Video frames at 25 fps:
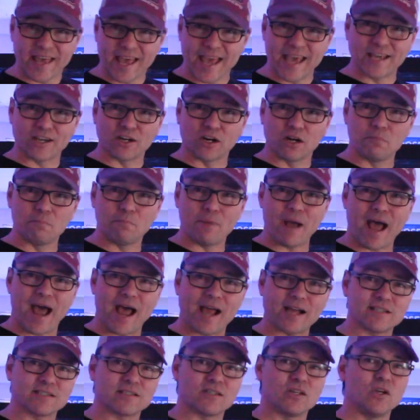hang on
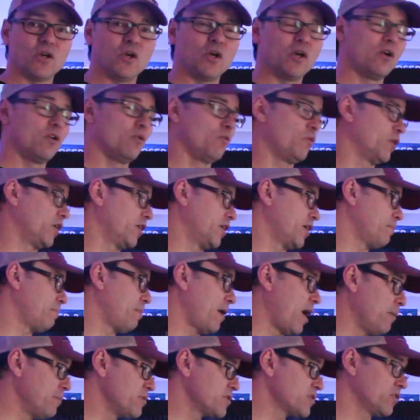backs where the
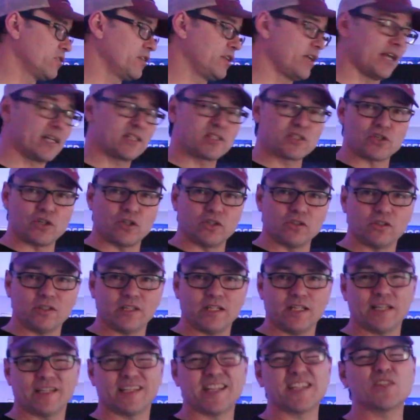pump is on
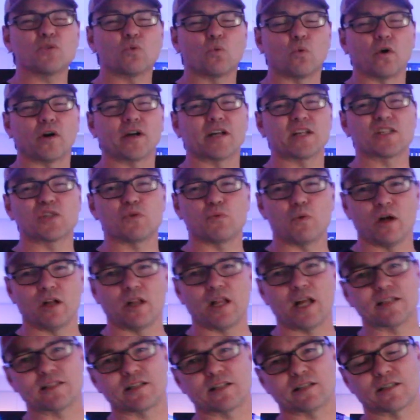externally. It doesn't work as
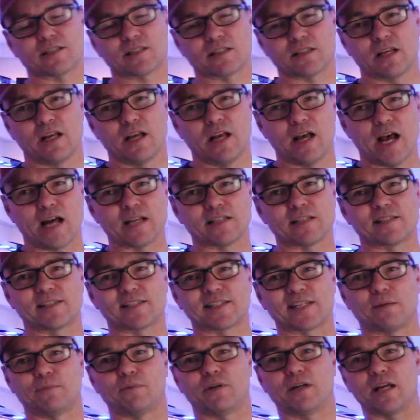well as a
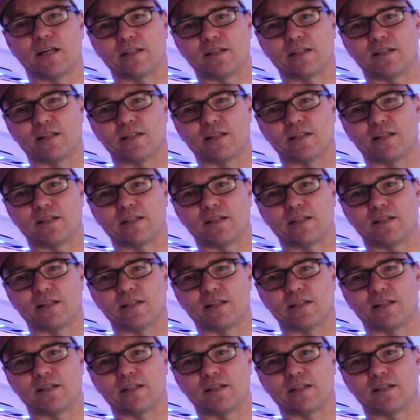skimmer